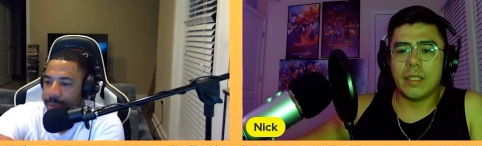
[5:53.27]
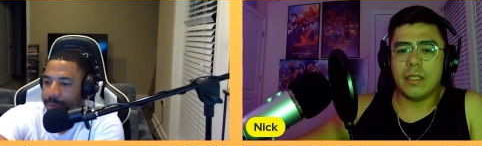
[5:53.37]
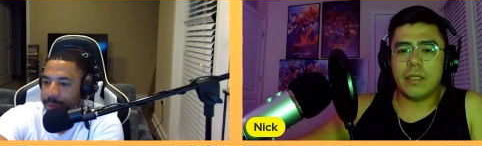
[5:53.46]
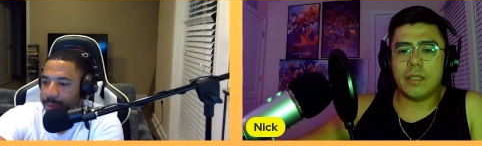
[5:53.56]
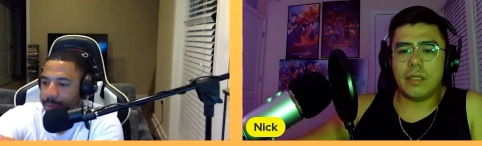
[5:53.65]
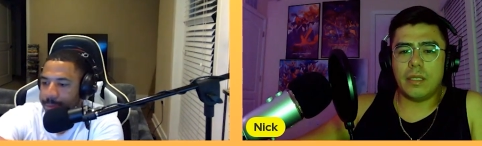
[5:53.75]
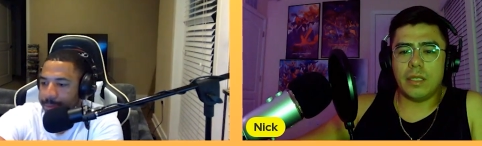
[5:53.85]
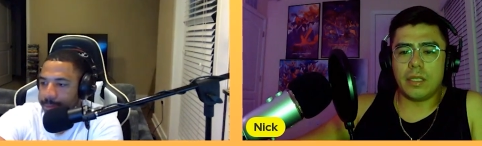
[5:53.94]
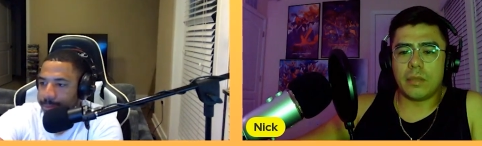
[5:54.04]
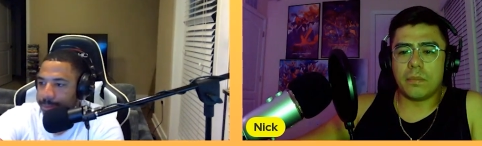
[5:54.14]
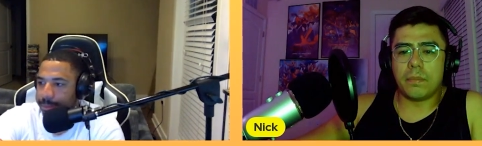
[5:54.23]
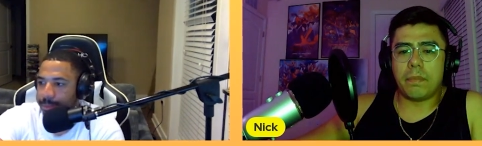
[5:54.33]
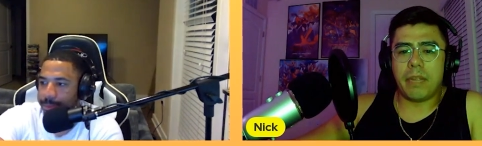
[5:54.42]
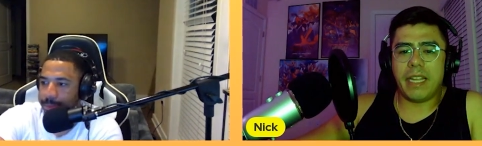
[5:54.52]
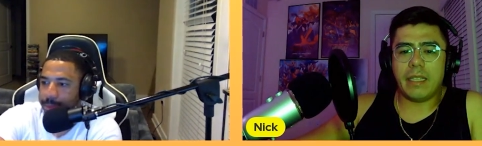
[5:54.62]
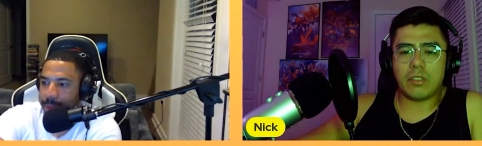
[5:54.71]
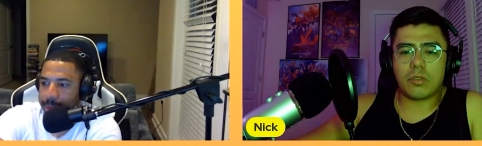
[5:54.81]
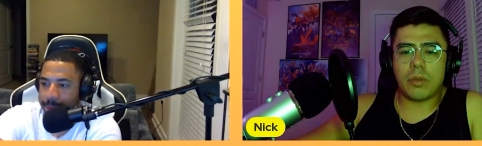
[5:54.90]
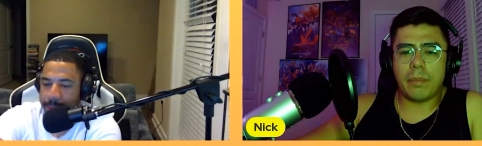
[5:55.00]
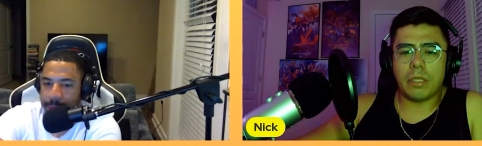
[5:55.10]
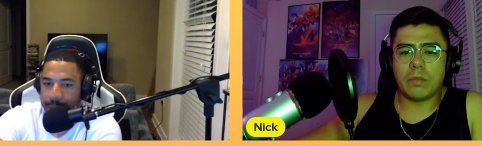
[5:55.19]
Speaker 1: you know paying
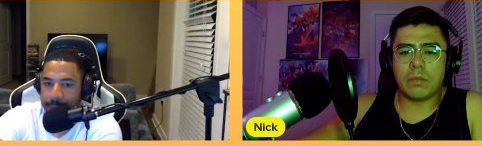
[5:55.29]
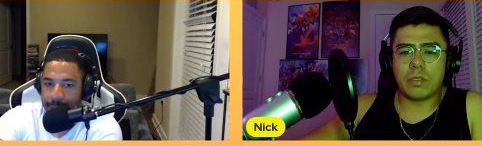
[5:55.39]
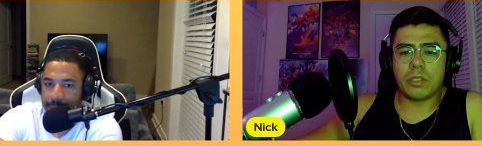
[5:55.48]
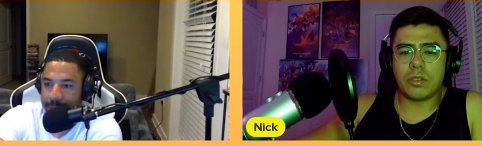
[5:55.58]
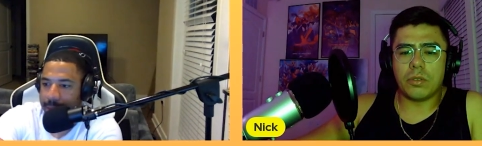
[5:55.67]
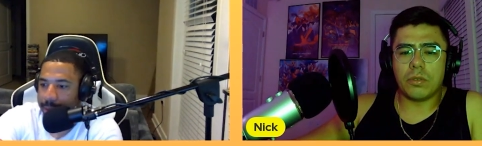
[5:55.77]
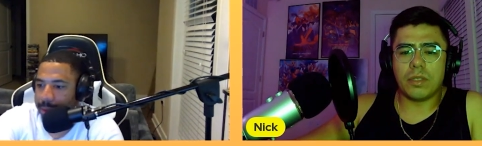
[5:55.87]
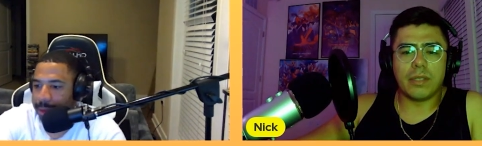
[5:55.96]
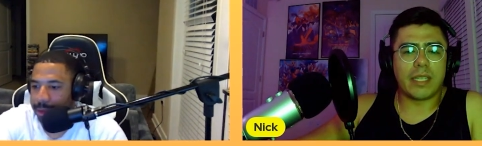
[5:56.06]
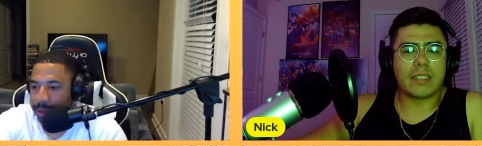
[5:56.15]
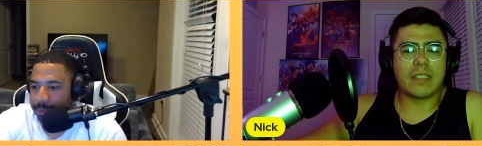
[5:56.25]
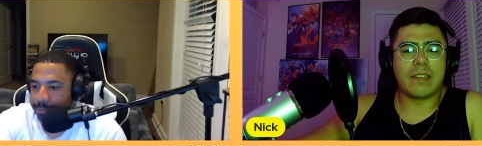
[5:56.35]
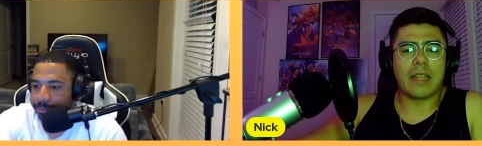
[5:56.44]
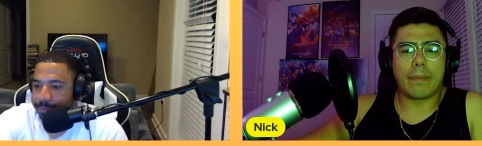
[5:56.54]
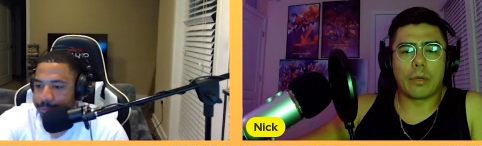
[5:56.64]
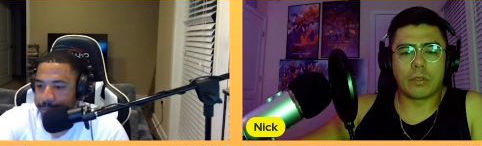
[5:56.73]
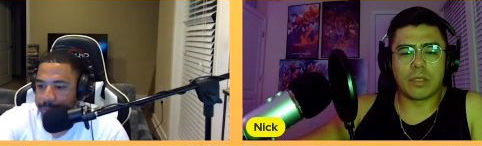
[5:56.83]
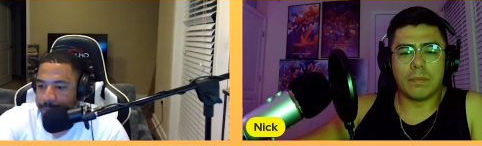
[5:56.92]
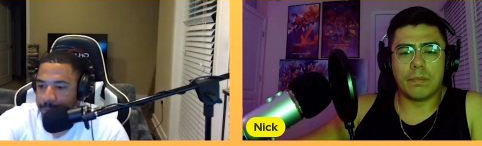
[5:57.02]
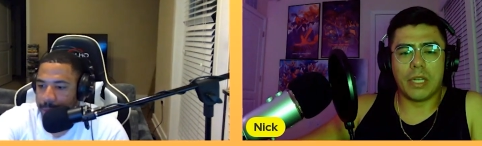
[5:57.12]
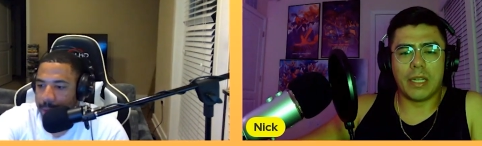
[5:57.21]
tribute to the legacy of that
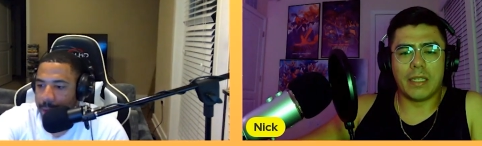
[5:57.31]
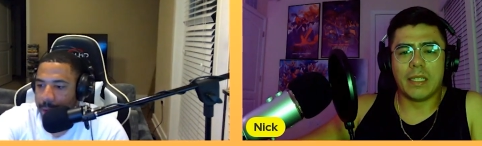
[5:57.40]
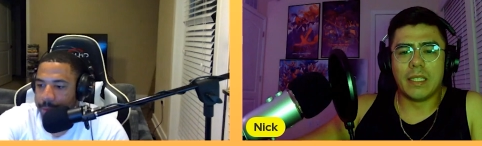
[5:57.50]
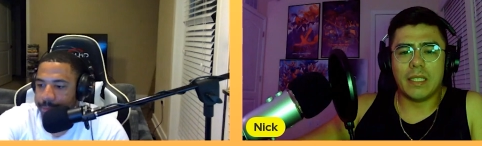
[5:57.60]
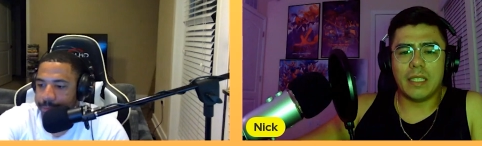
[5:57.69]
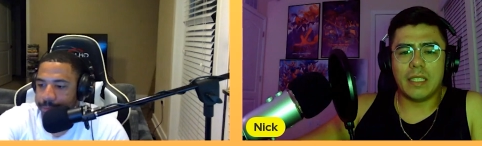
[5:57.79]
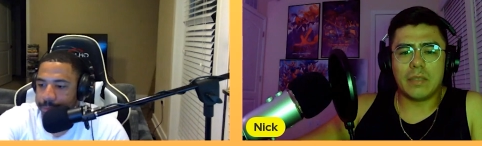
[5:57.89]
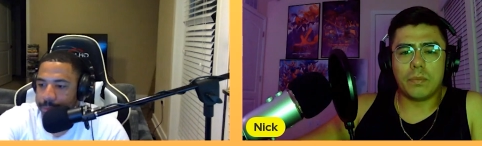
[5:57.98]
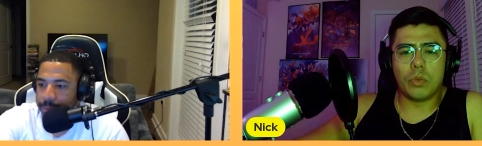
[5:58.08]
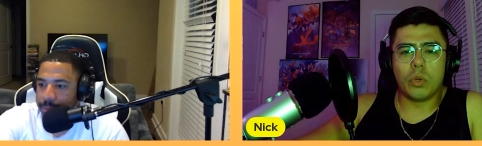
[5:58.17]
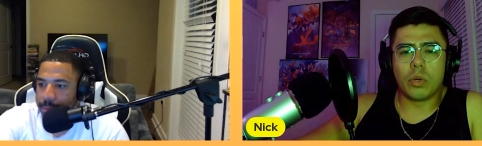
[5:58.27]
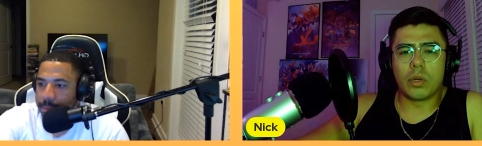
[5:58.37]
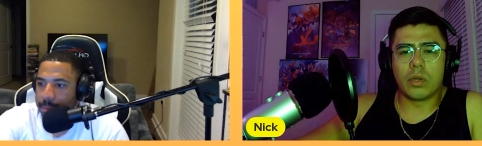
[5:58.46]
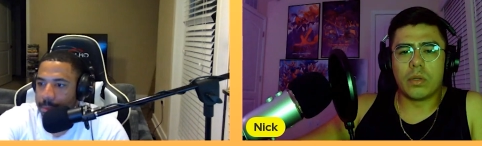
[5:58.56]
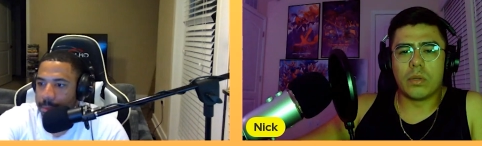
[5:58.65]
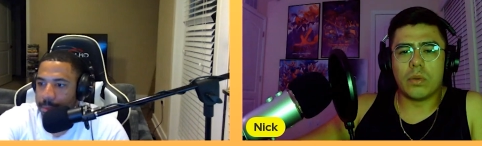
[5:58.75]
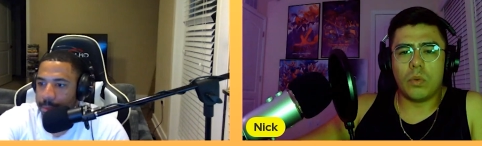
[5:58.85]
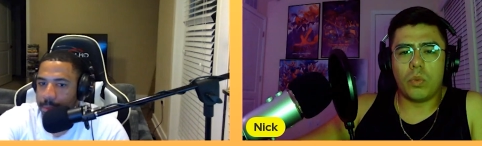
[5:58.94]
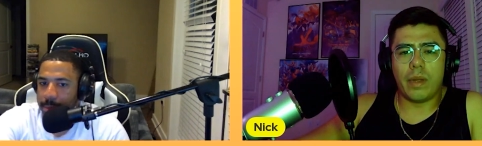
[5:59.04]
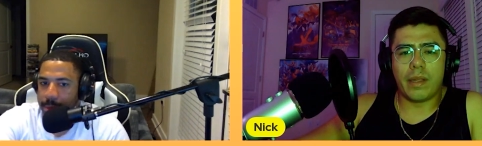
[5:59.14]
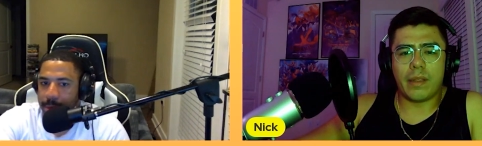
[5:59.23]
person, but is more
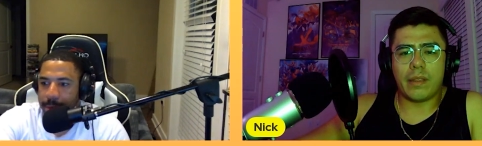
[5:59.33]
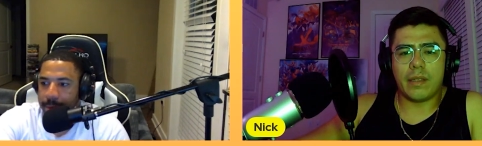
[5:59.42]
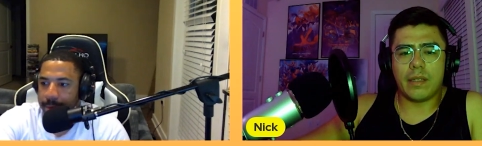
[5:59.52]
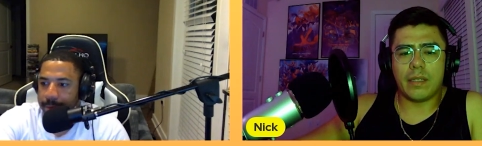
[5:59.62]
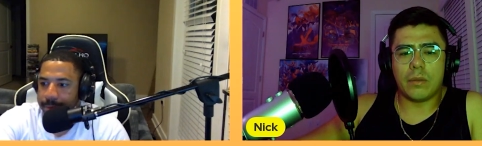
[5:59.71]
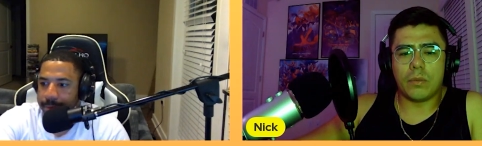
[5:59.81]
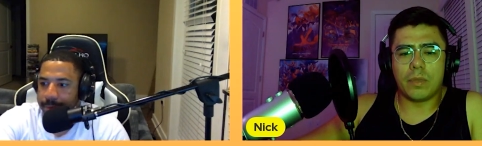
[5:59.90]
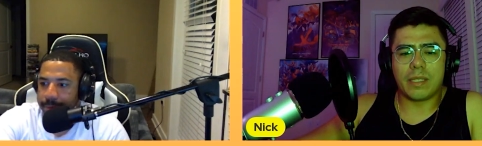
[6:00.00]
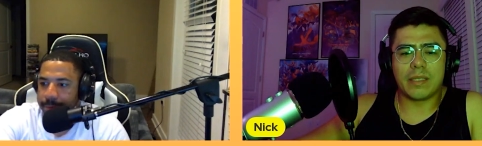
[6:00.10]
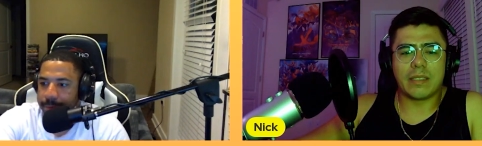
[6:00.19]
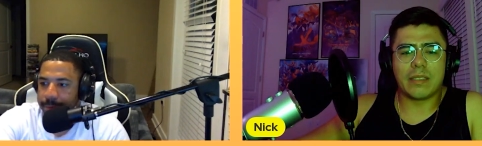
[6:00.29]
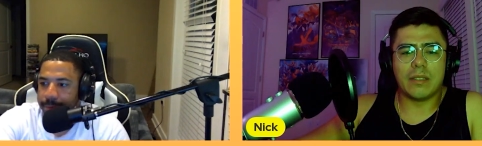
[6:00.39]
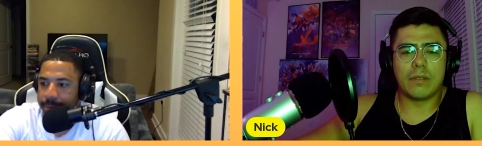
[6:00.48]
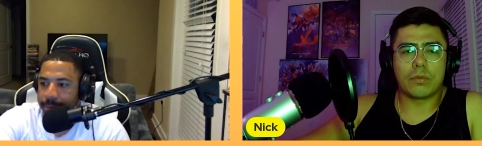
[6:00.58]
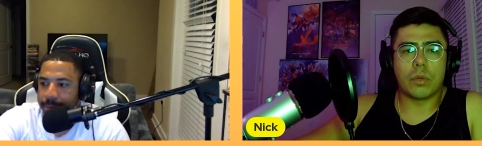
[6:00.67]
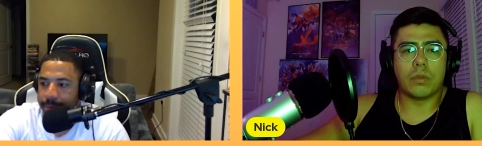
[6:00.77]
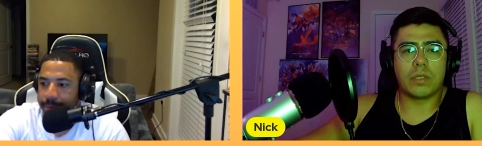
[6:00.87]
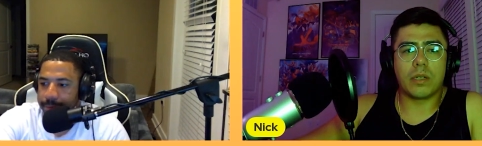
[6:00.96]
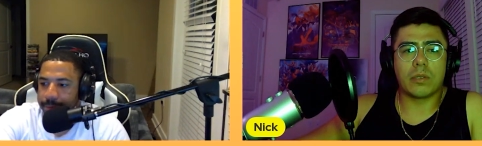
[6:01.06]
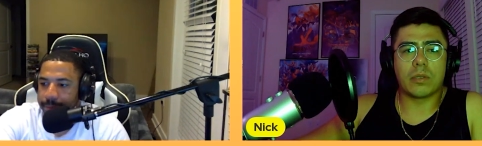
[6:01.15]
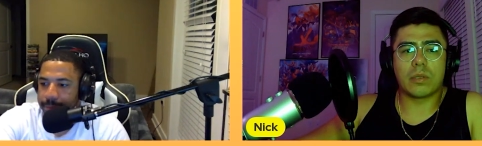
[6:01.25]
with uh, with a sense of rose
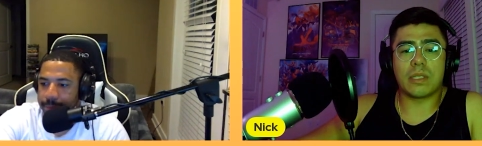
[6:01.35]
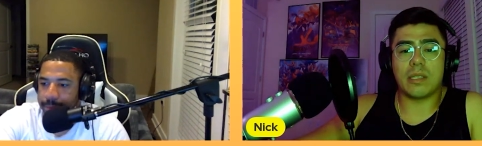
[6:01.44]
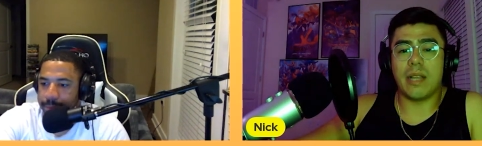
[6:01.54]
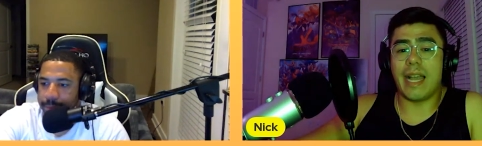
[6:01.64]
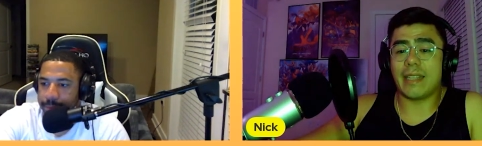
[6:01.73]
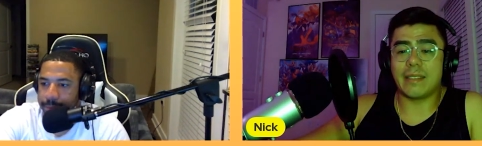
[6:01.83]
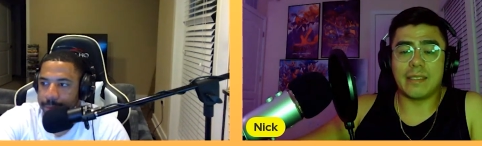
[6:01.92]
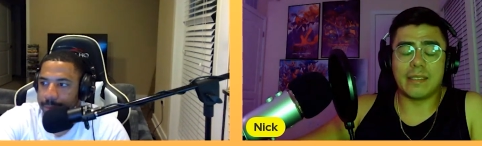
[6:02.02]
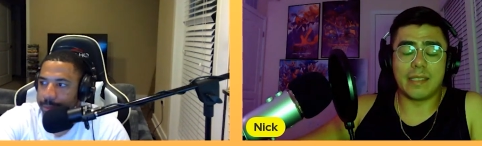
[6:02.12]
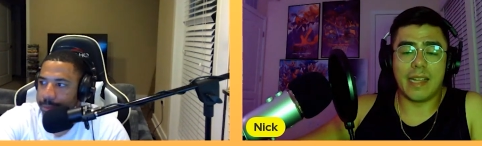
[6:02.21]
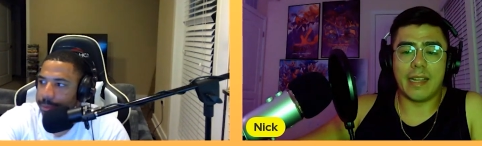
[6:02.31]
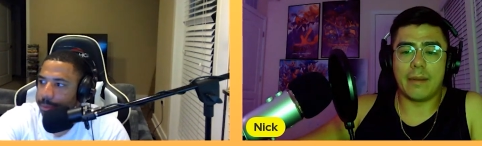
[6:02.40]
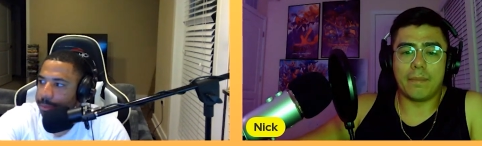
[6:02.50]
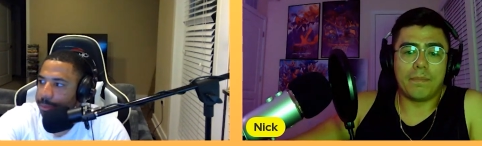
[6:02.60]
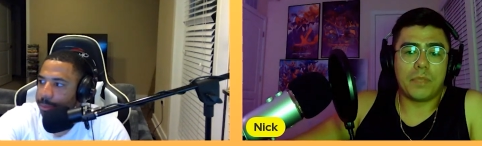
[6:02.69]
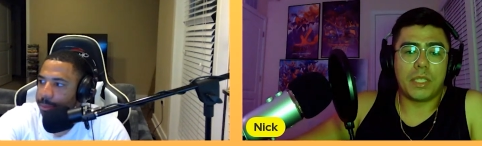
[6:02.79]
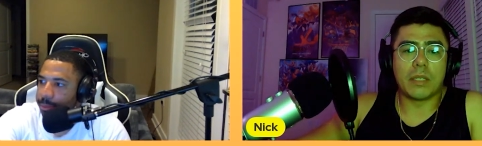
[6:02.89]
colored glasses than you